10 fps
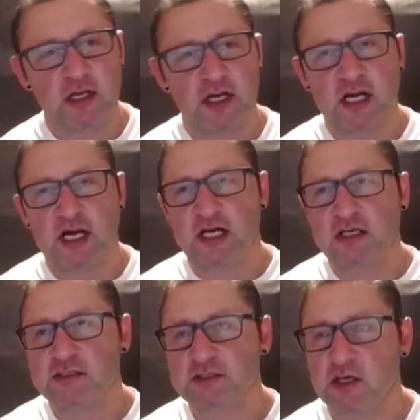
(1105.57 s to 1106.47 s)

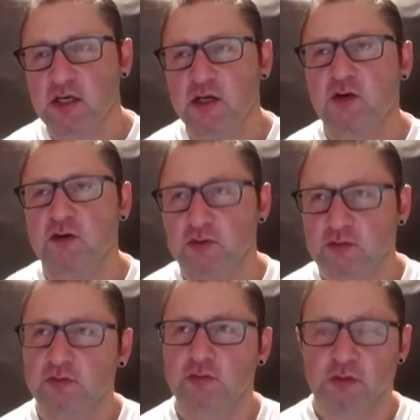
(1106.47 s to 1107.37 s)
Uh, so
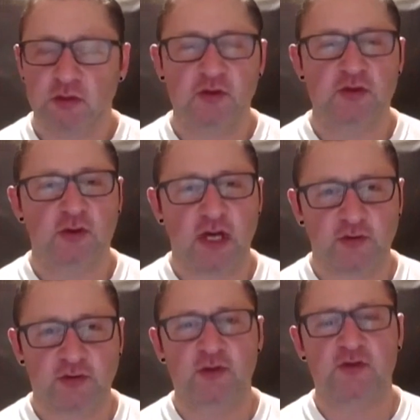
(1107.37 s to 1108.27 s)
those are I
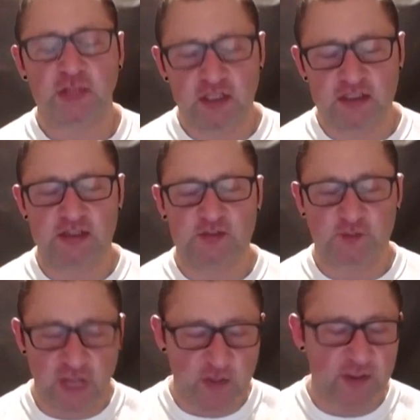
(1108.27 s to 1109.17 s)
those are the years I was
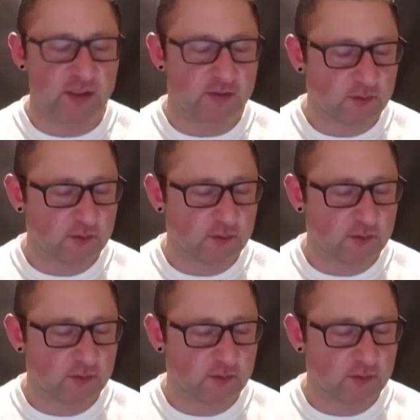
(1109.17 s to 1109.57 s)
probably